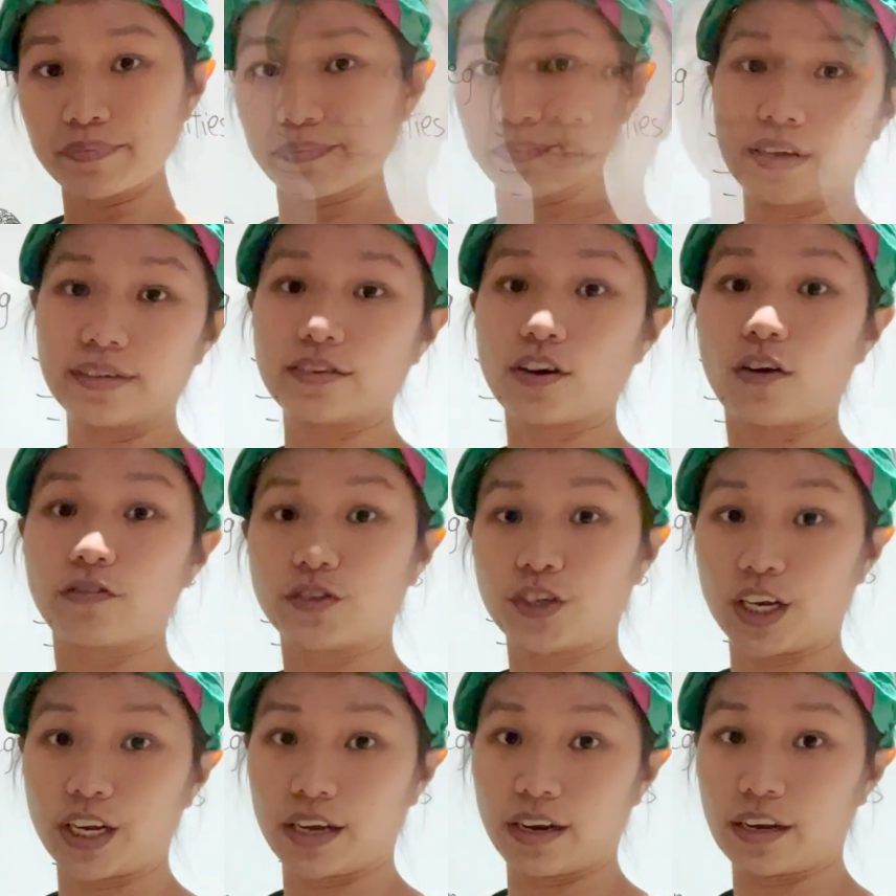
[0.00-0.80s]
That's
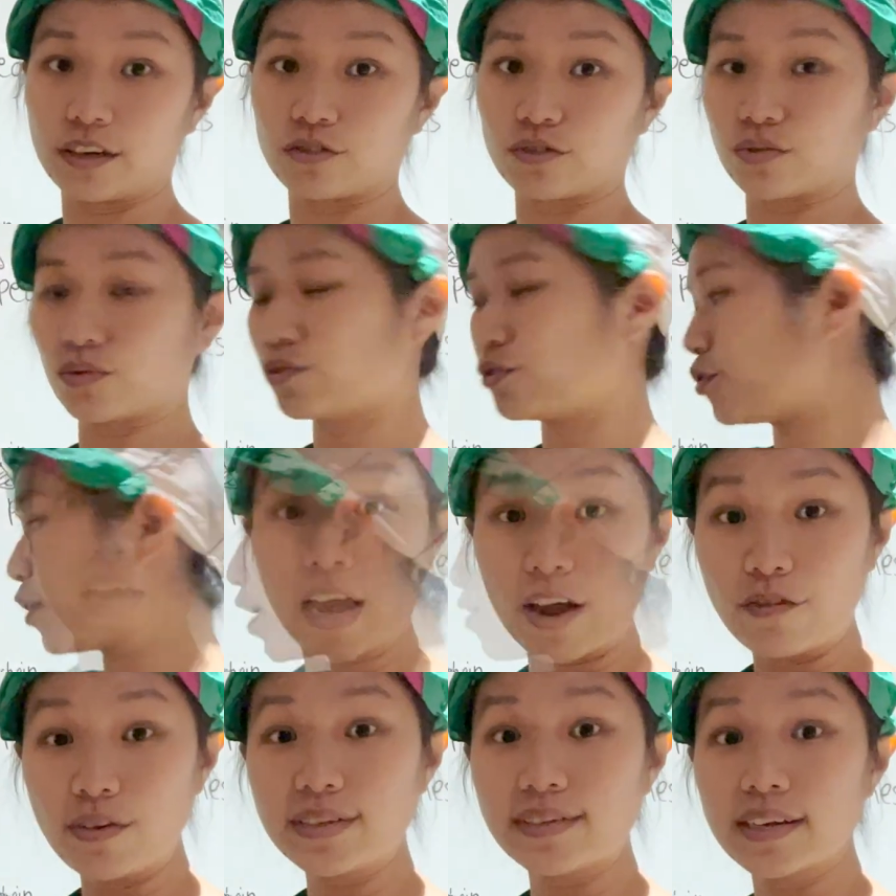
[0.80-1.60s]
off-chain collateral. So
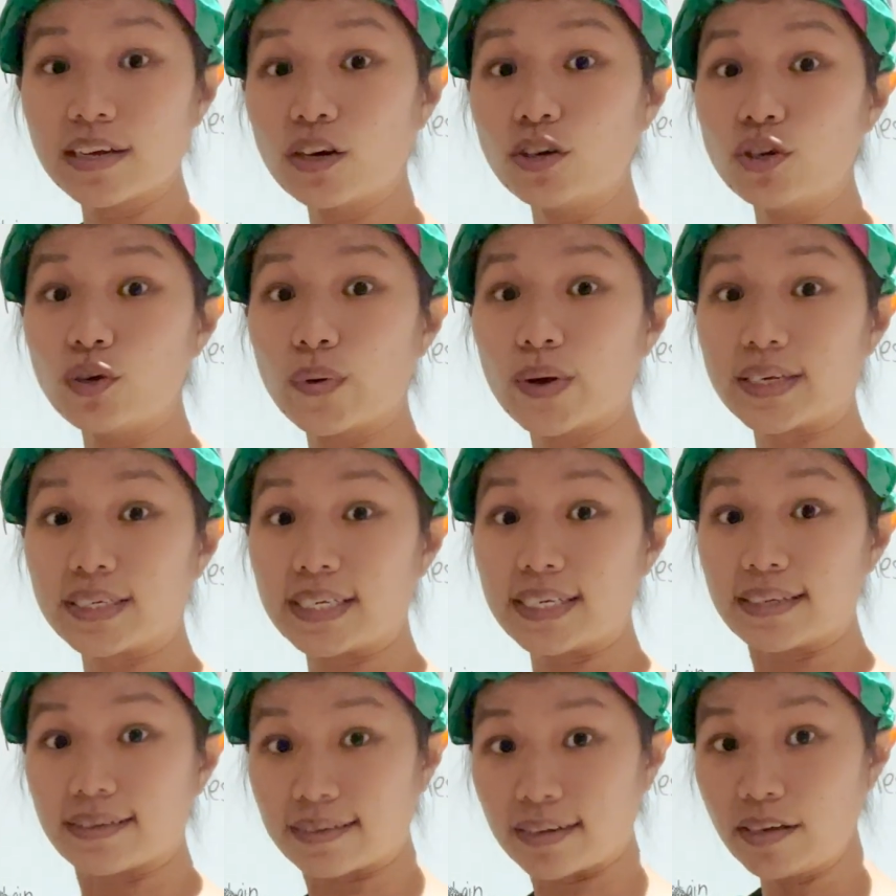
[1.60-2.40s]
every single
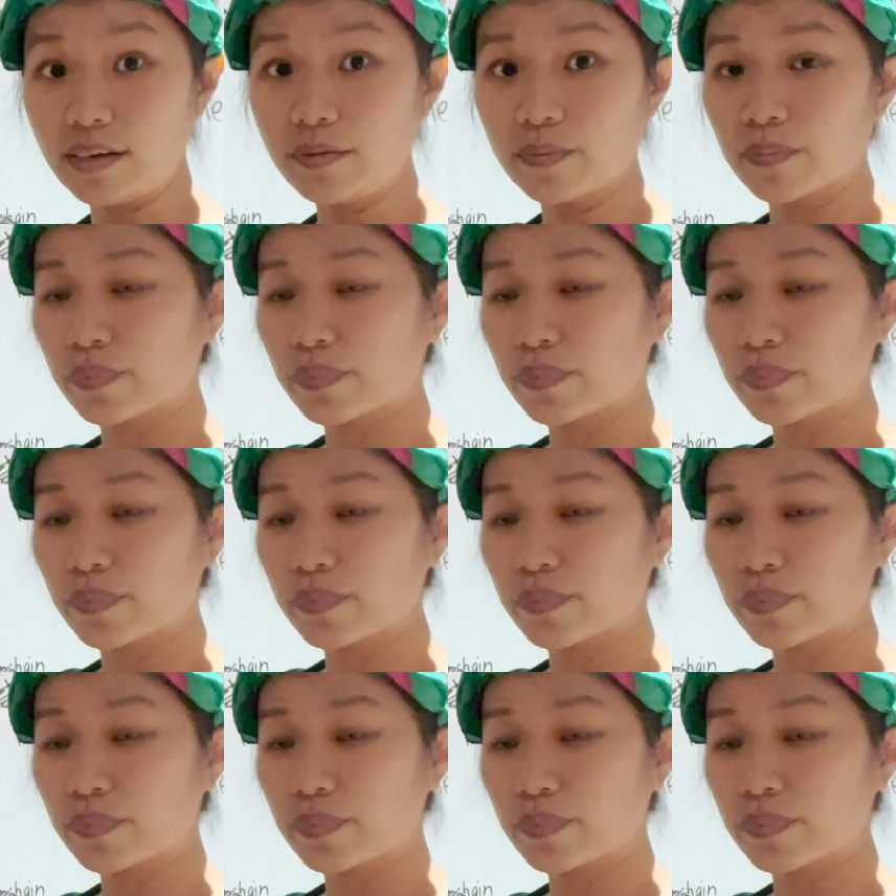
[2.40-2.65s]
USDC